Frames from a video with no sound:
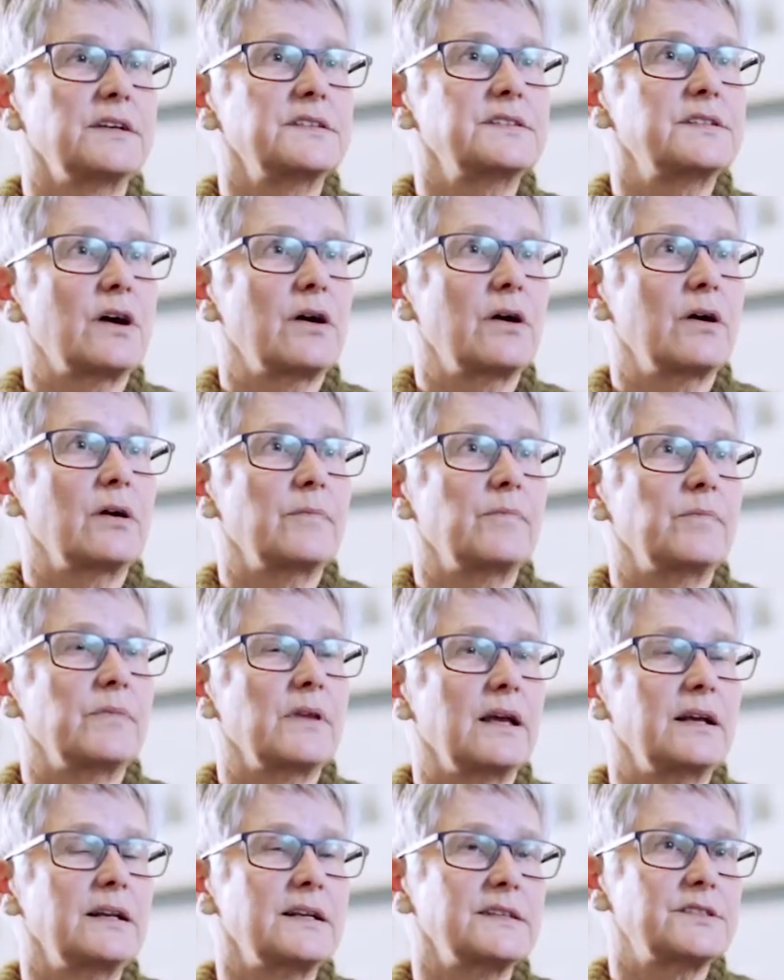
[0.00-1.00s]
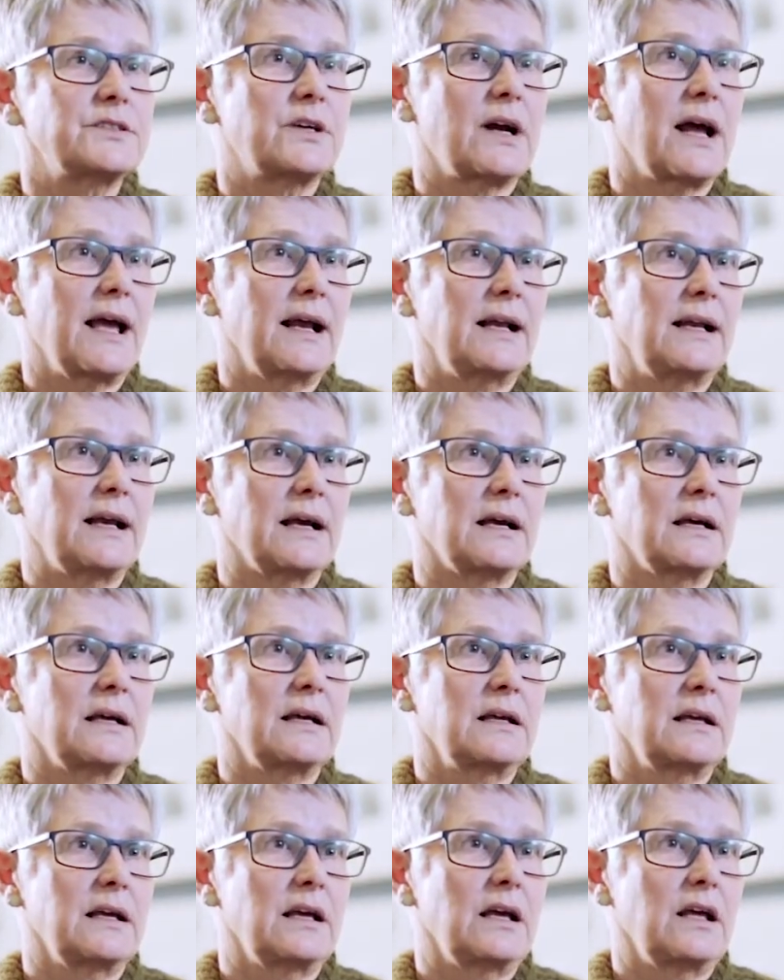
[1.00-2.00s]
So in
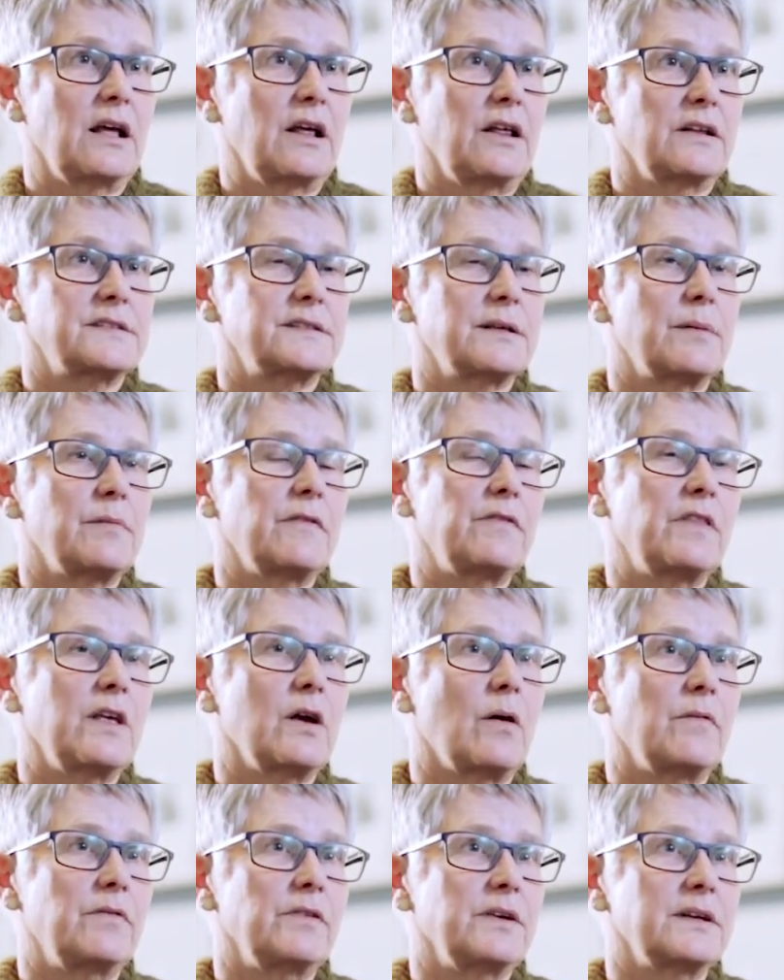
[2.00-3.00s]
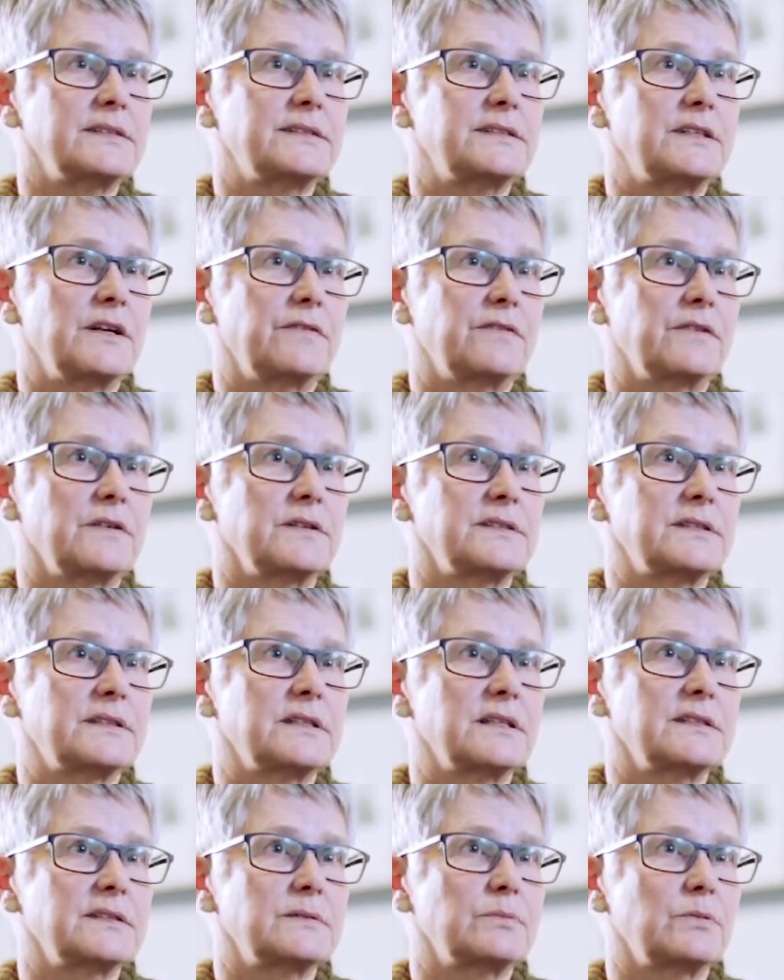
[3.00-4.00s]
Australia, some of the obvious
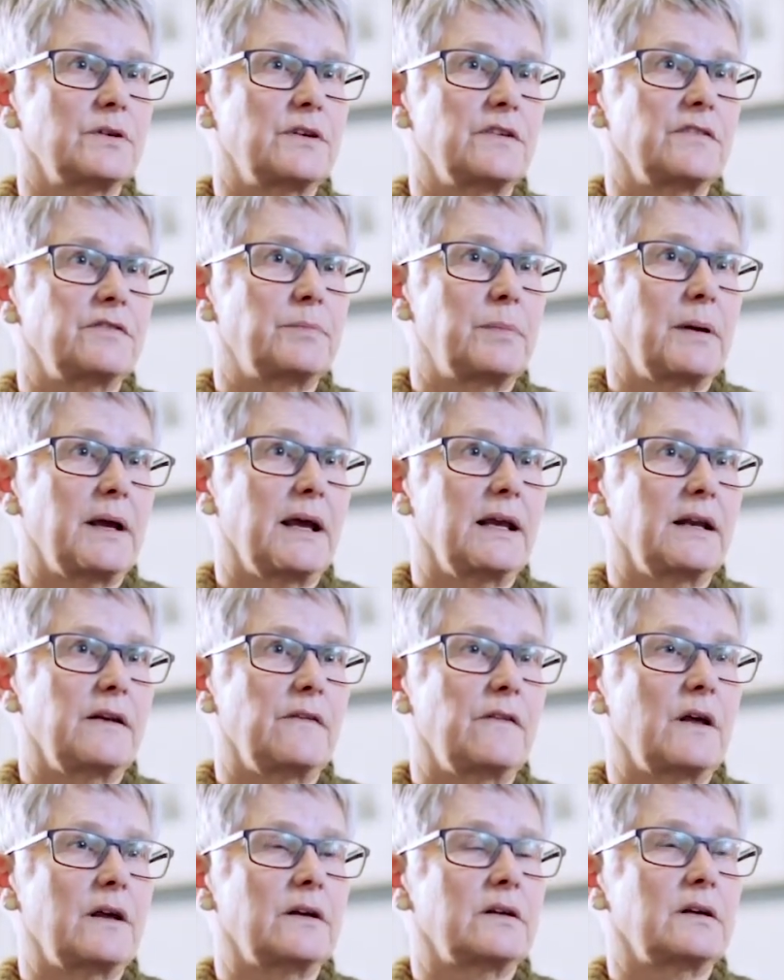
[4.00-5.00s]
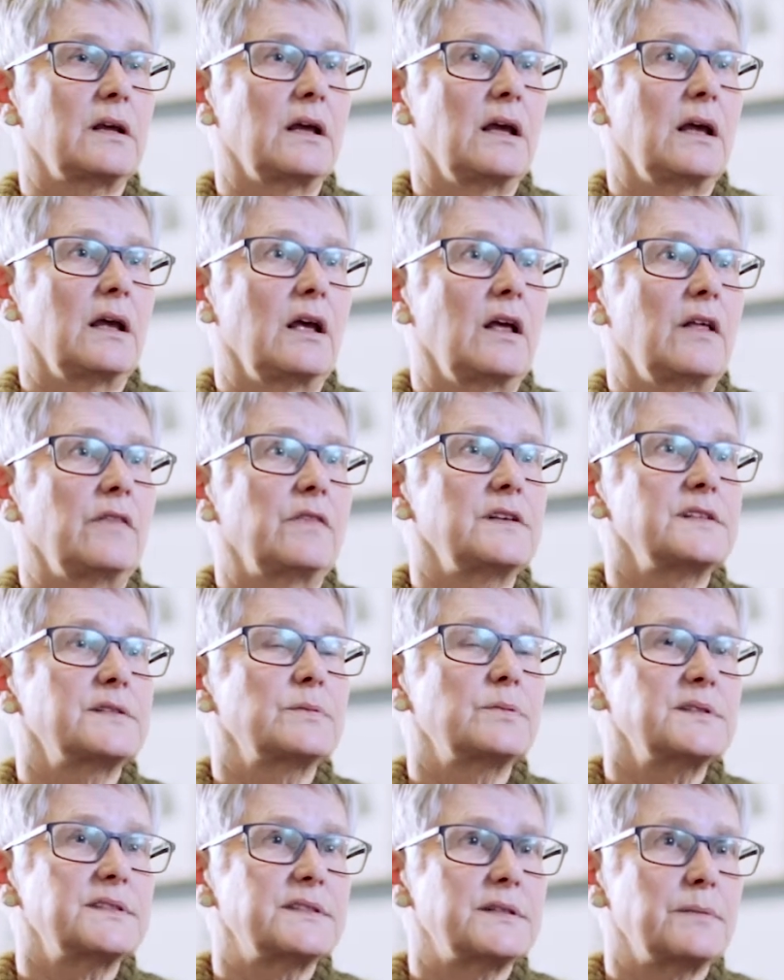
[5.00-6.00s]
differences would have been that
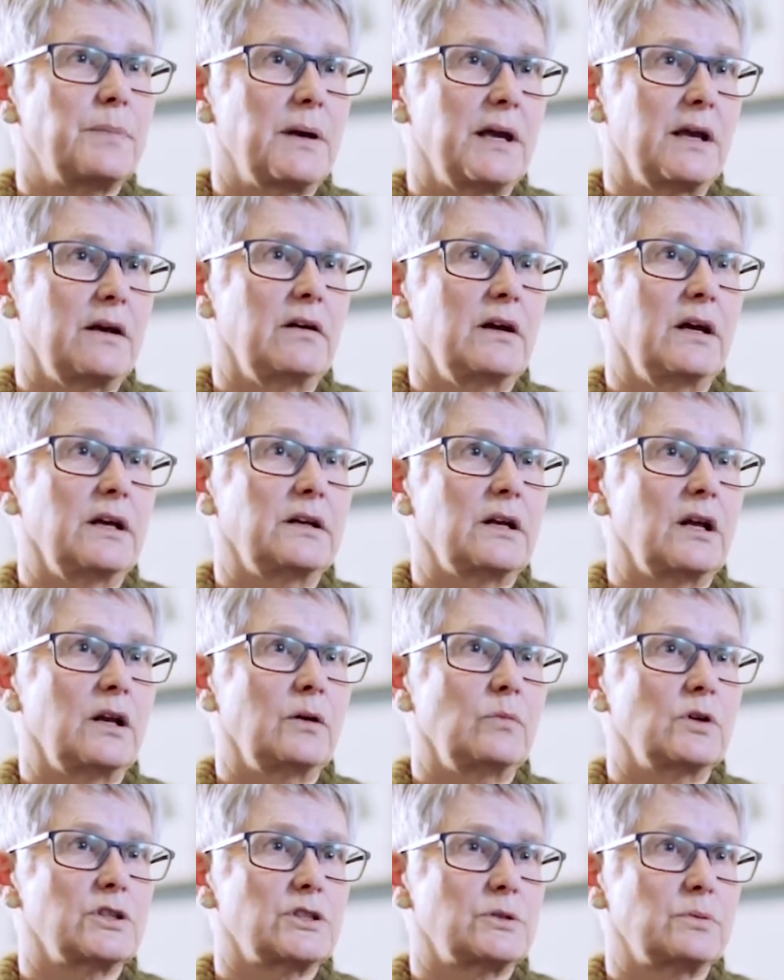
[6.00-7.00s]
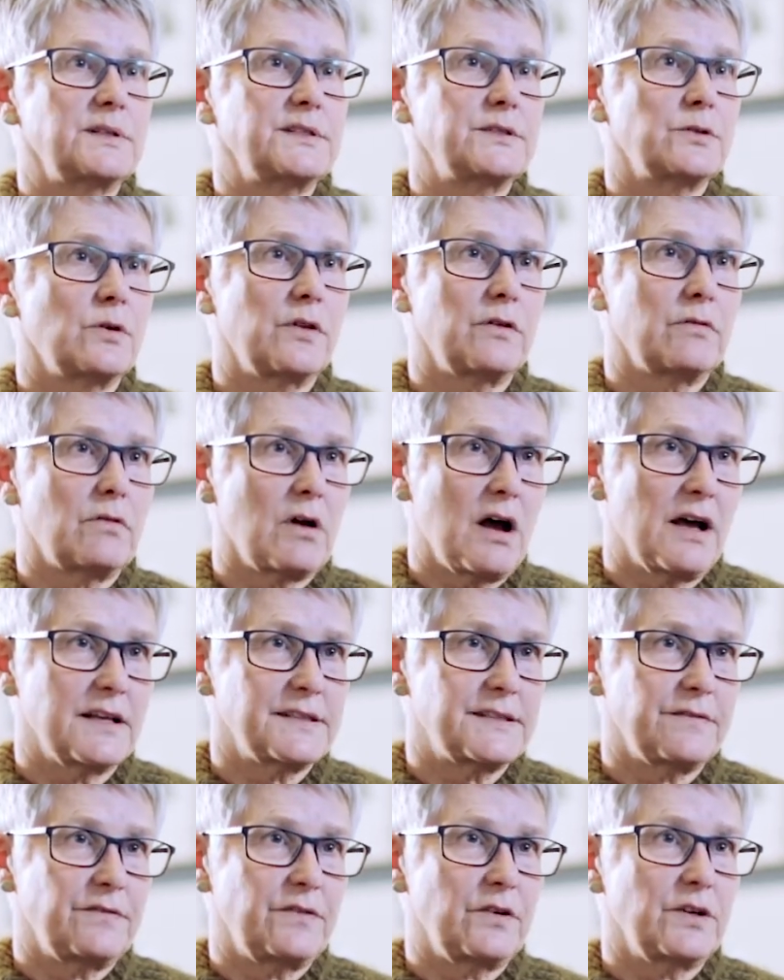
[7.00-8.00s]
this was the period in which we saw the
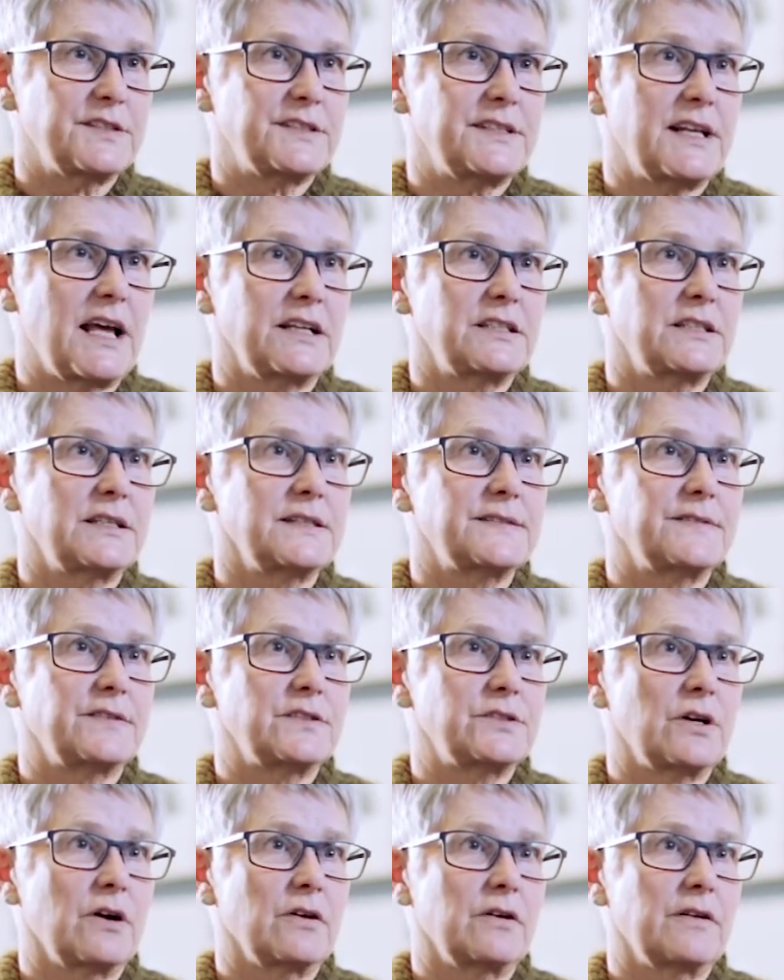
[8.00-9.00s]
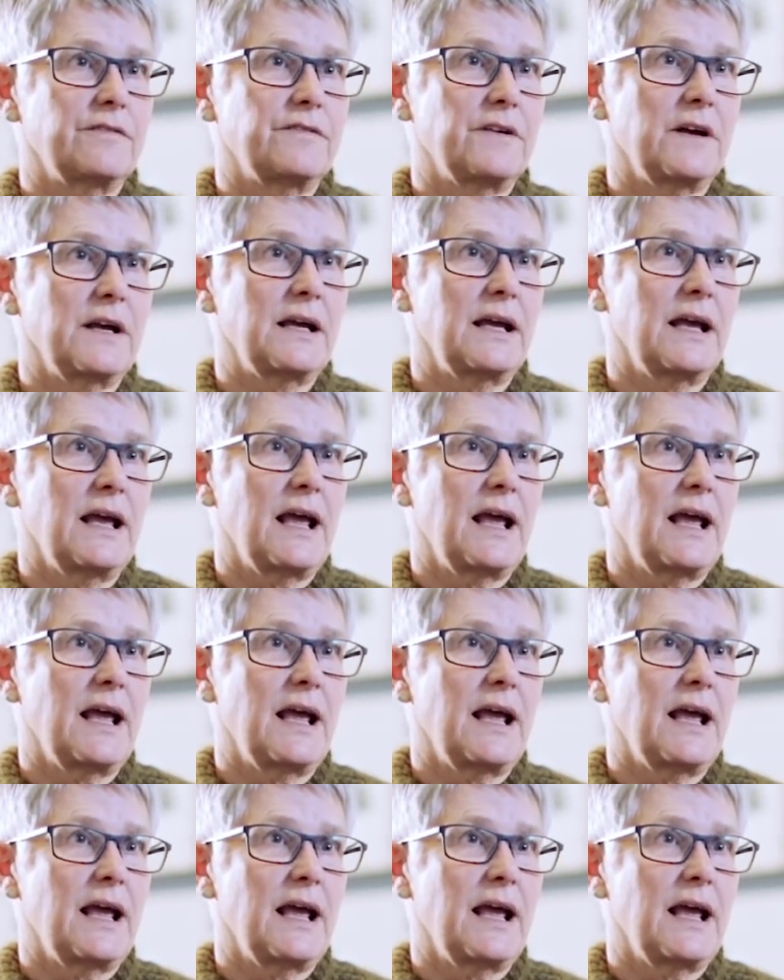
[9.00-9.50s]
rise of First Nations photography,